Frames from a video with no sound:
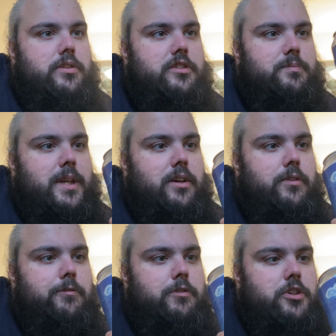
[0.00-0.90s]
This has been out of the
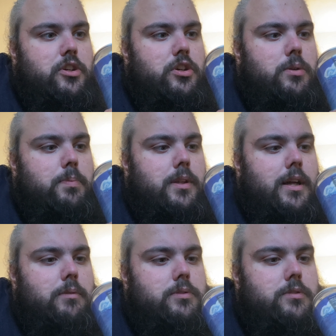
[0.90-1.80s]
fridge a couple
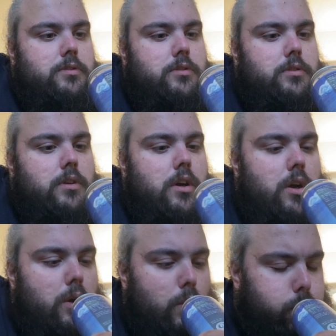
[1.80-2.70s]
hours, so
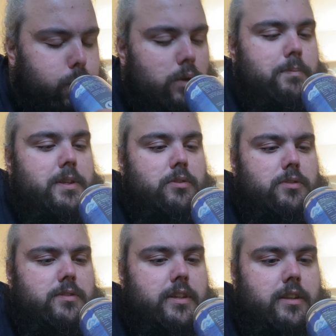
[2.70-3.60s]
a bit
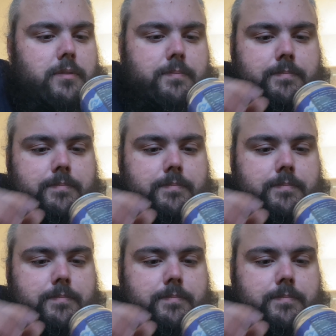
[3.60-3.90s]
dusty there.